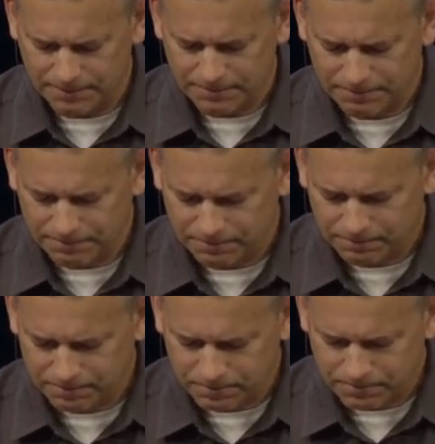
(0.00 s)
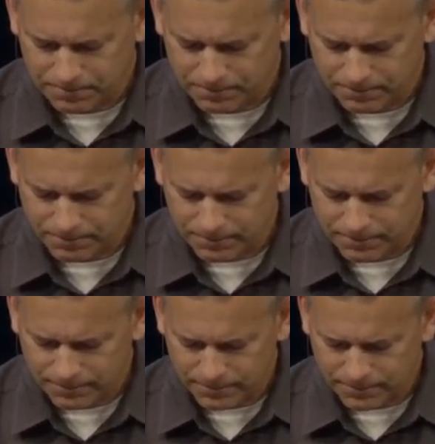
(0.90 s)

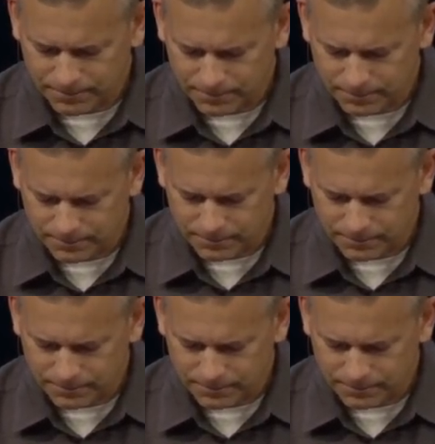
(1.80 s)
Nobody speaks.